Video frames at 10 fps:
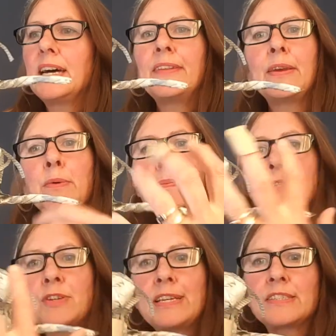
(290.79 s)
And they will be
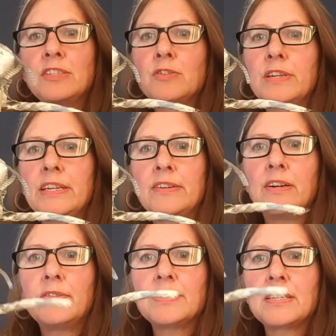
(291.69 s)
dressed in your era.
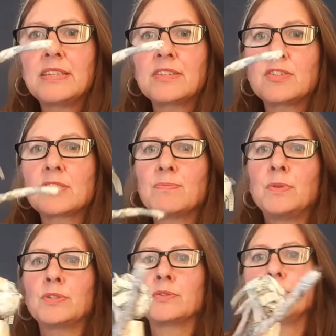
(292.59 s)
Obviously, these are just
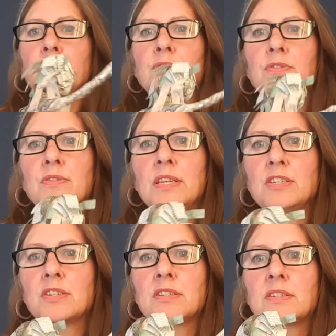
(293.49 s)
models. They're
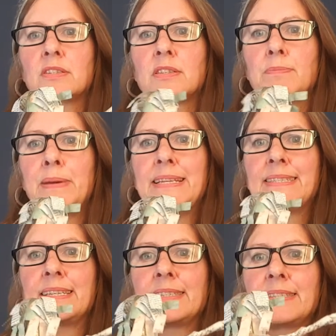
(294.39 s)
just the
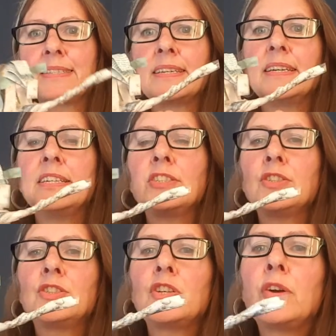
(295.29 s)
basis
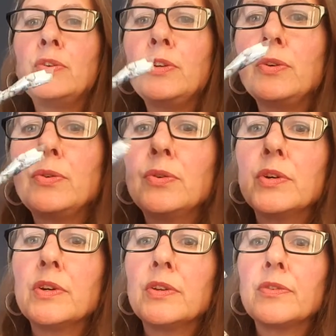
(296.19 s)
to show you
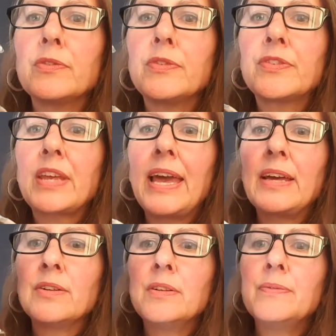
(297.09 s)
the
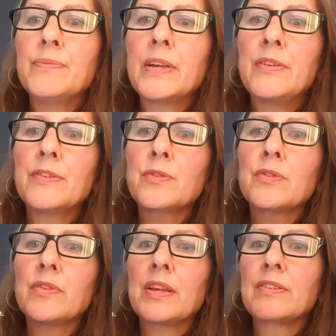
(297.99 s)
scale and the
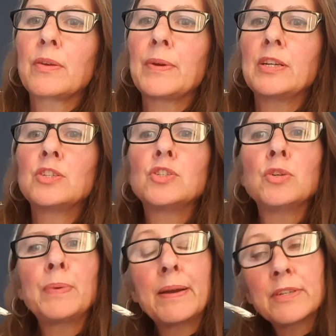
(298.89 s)
sort of things that we're going to
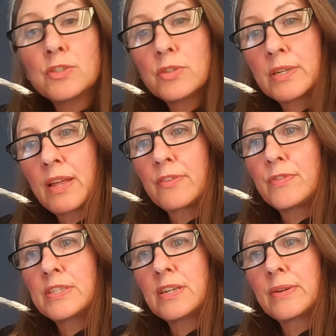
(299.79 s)
do. But I'm going to do another
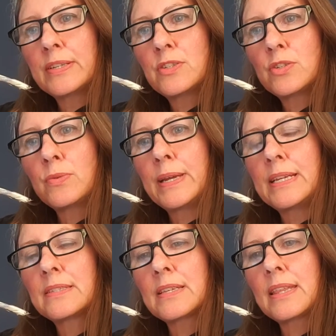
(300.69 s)
video in two
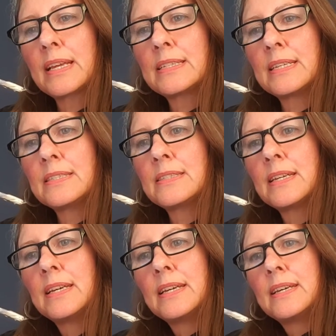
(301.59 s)
weeks, I think it is,
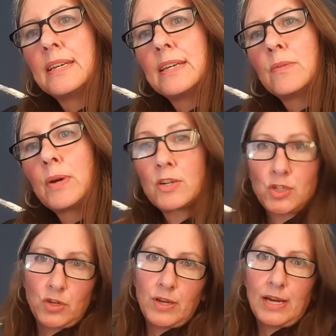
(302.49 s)
where I'll
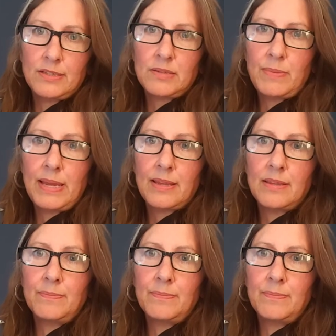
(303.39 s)
show you how to make